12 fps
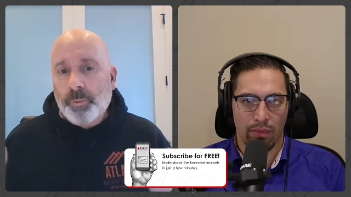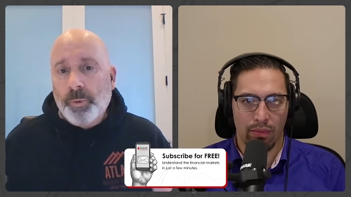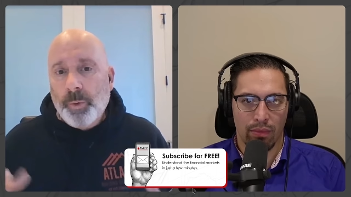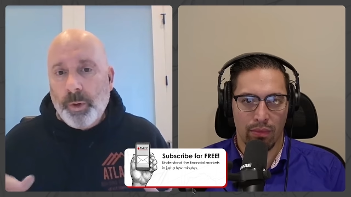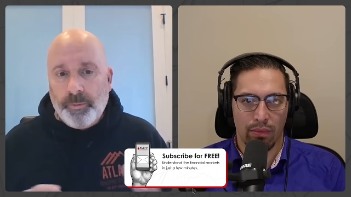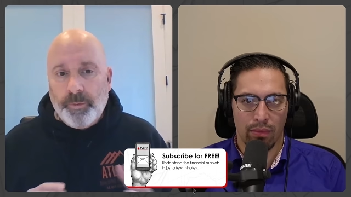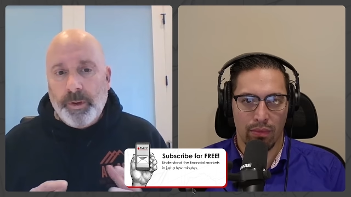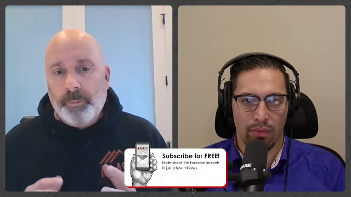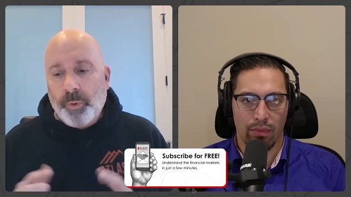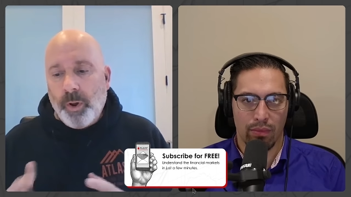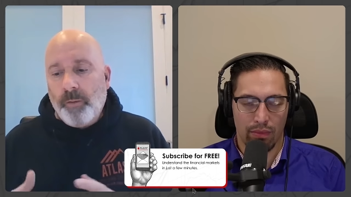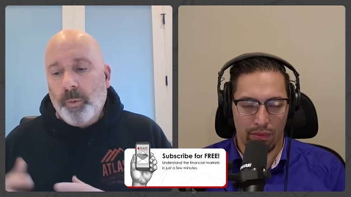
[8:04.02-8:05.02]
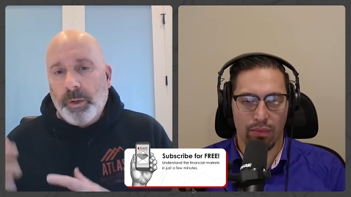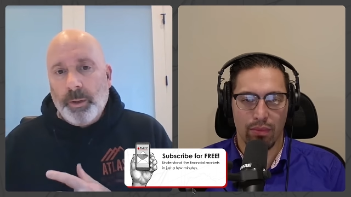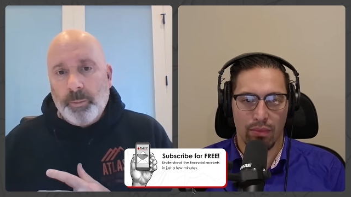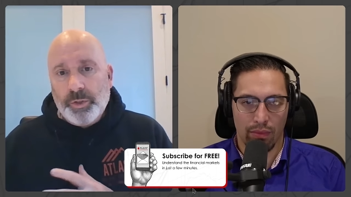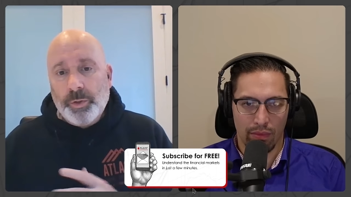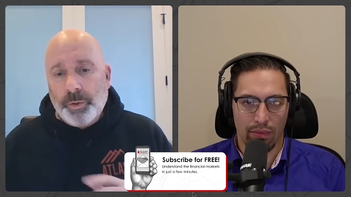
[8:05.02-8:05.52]
Speaker 1: we want to find profitable
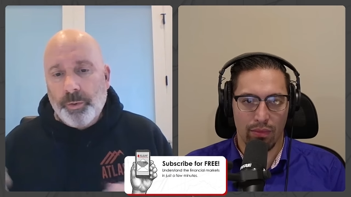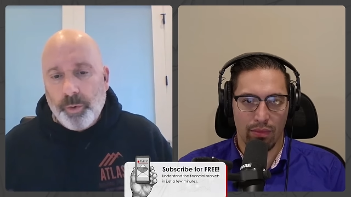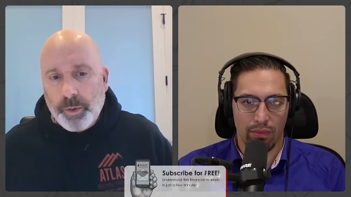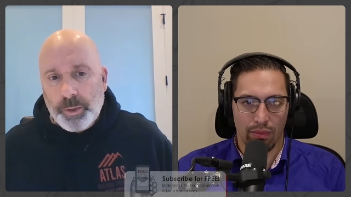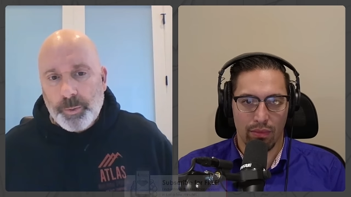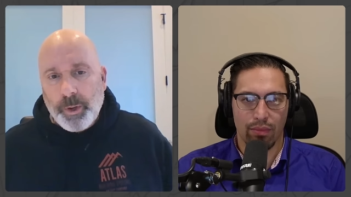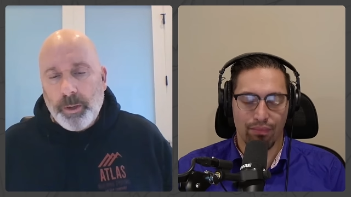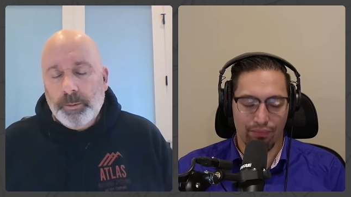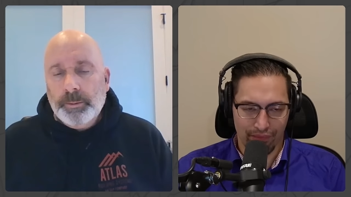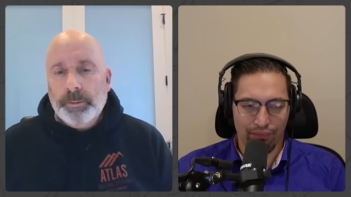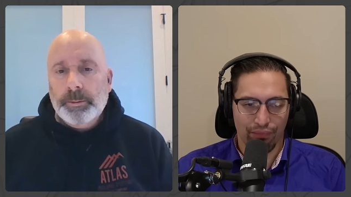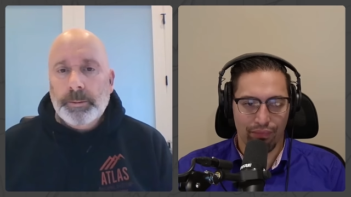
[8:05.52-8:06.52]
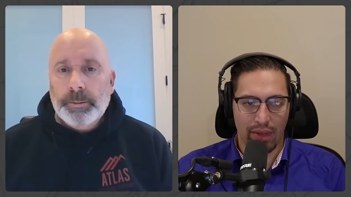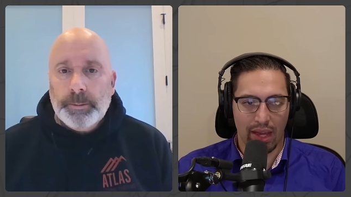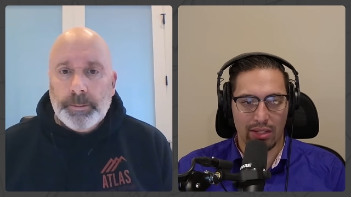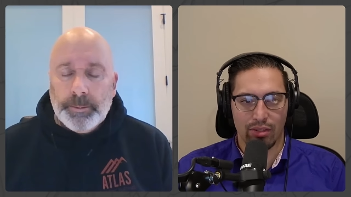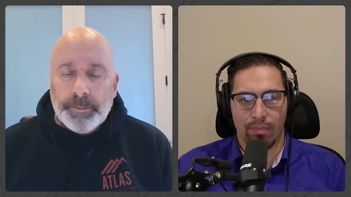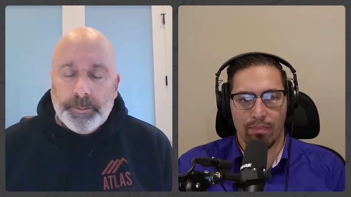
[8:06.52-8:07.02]
companies that are growing as well.
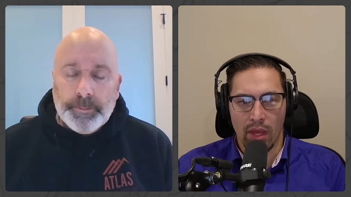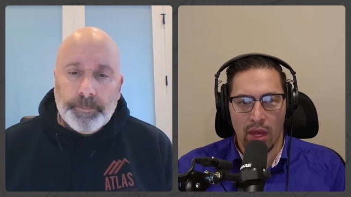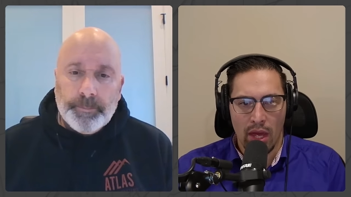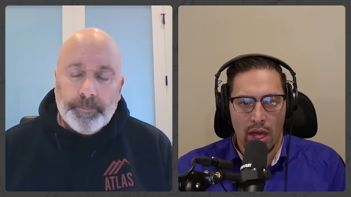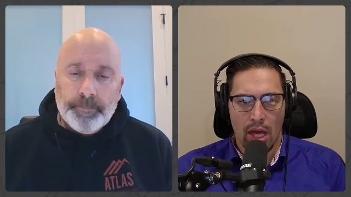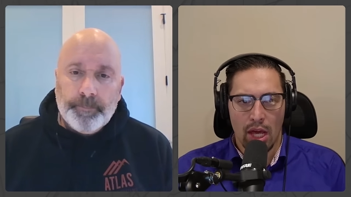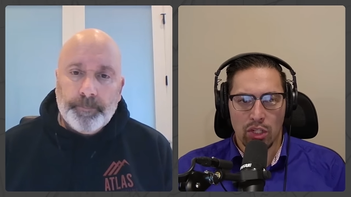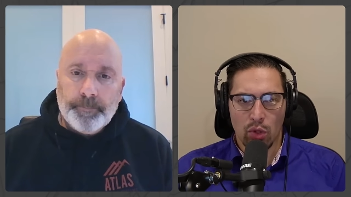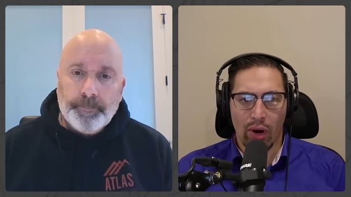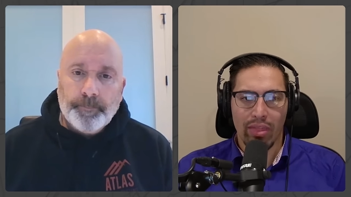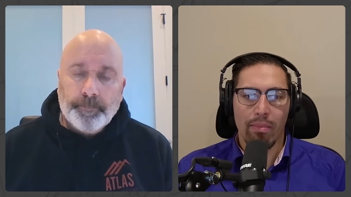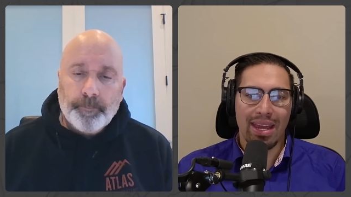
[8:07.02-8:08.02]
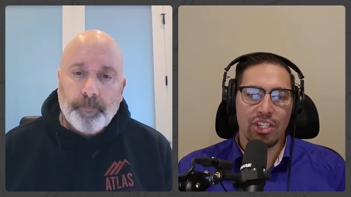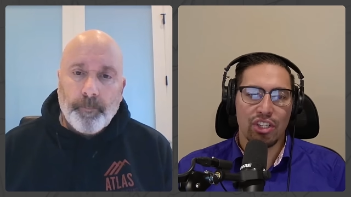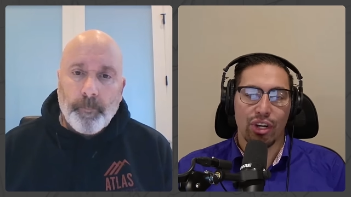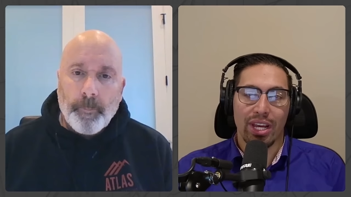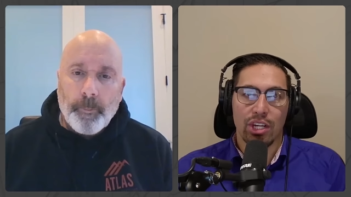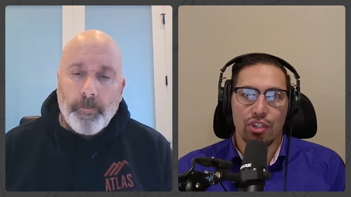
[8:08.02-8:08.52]
Excellent.
Speaker 2: So one of the
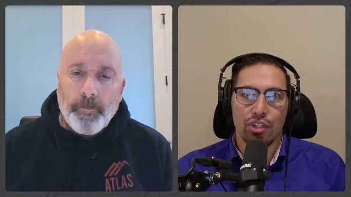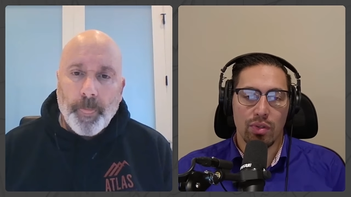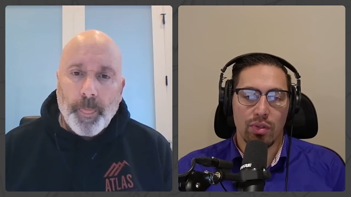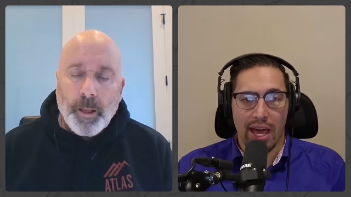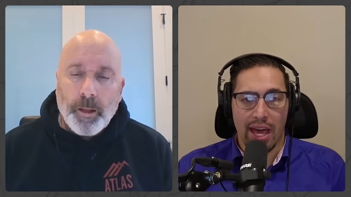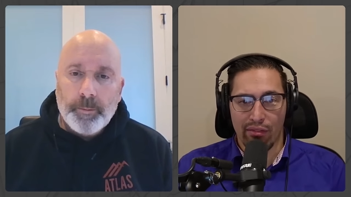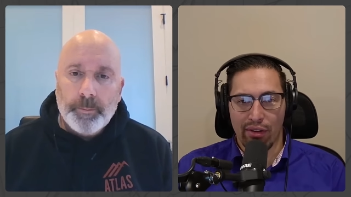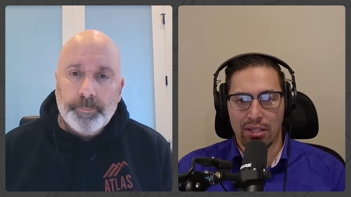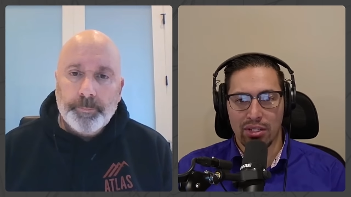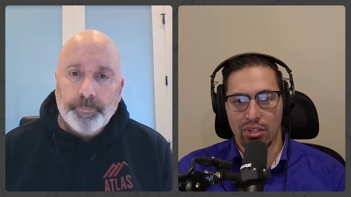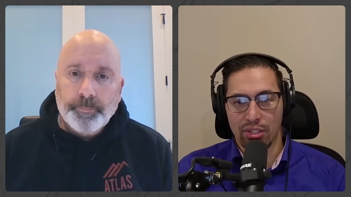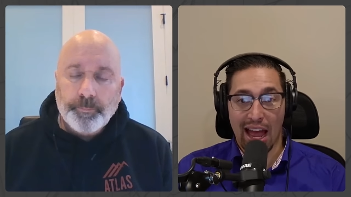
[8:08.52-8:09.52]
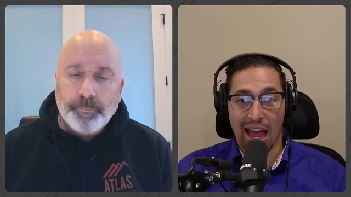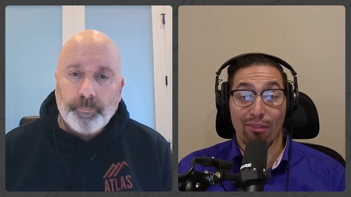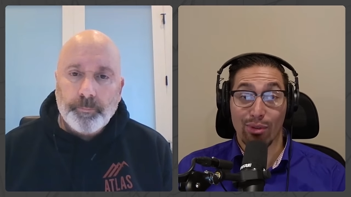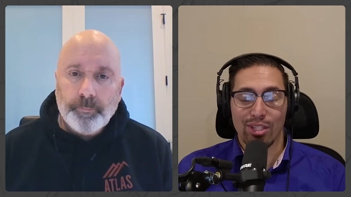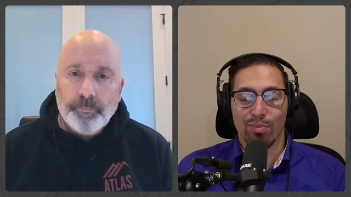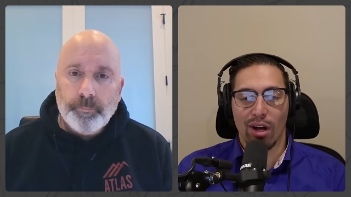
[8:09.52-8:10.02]
major issues that investors
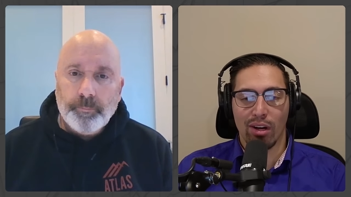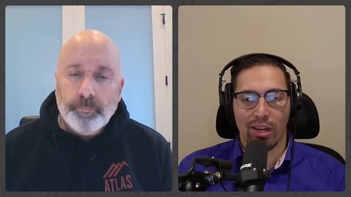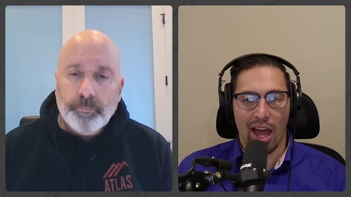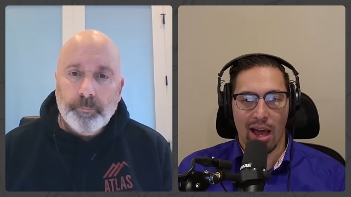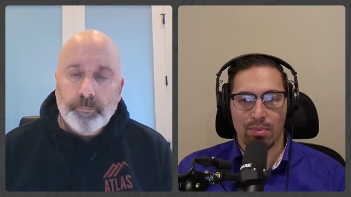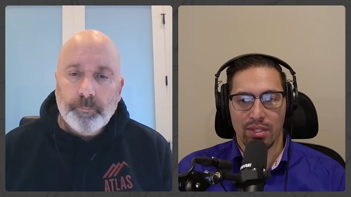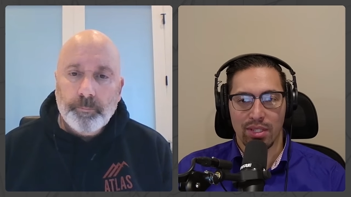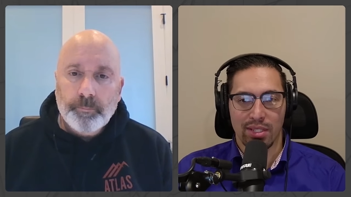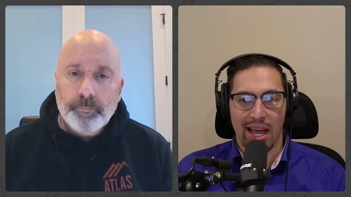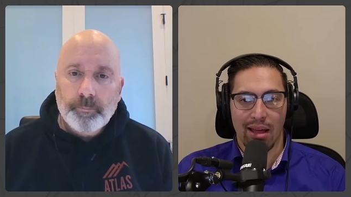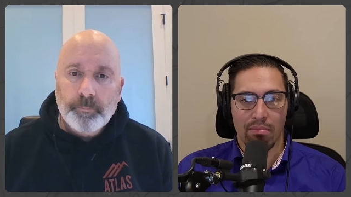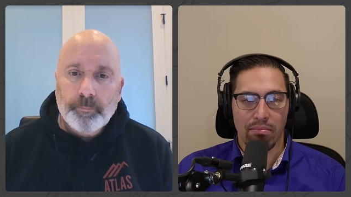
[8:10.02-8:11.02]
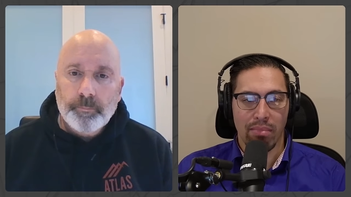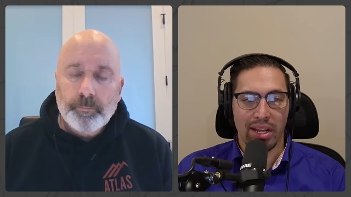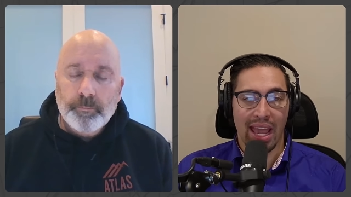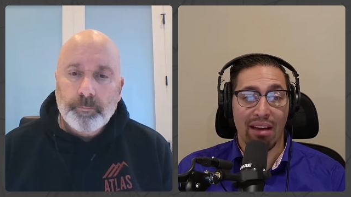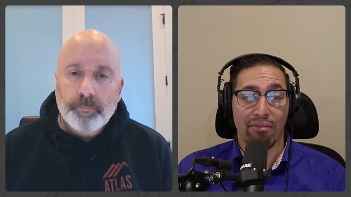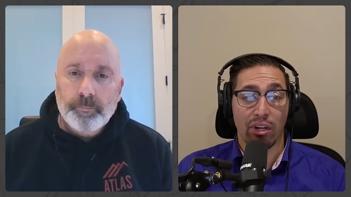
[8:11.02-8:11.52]
have with small caps is that
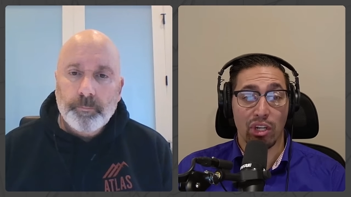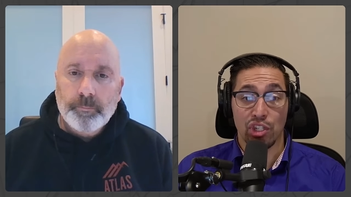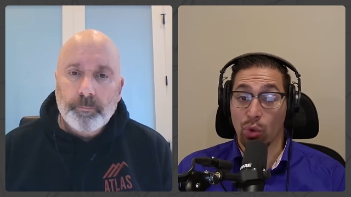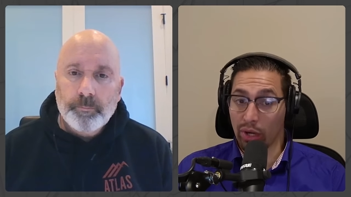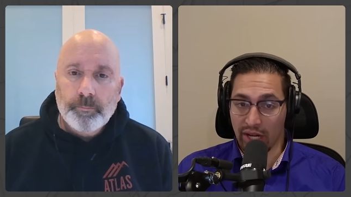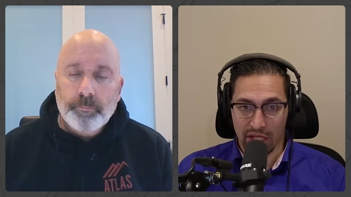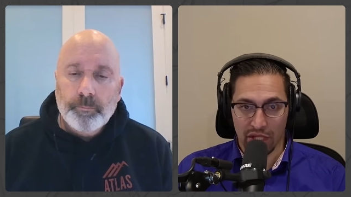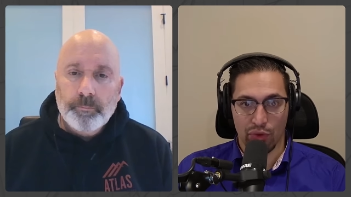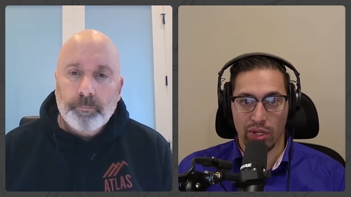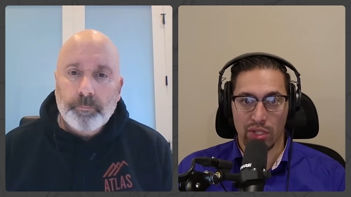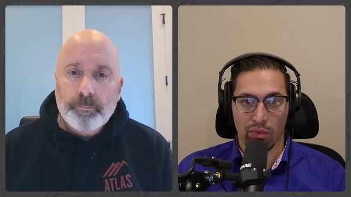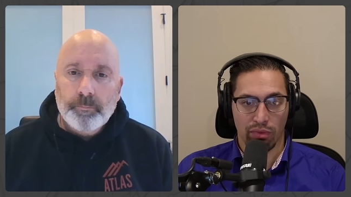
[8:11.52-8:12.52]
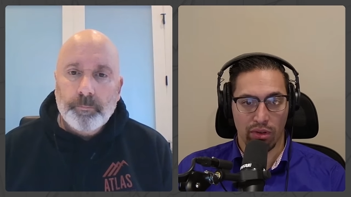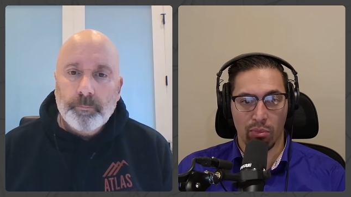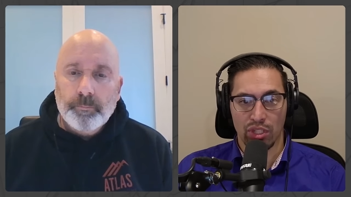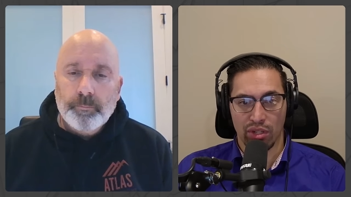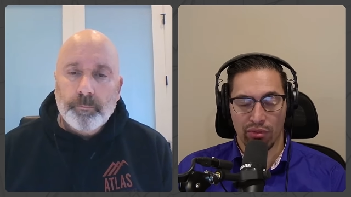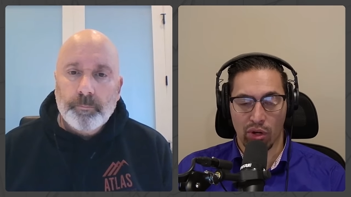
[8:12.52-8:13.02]
many have very short histories from
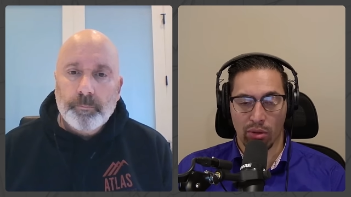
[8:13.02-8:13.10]
which to form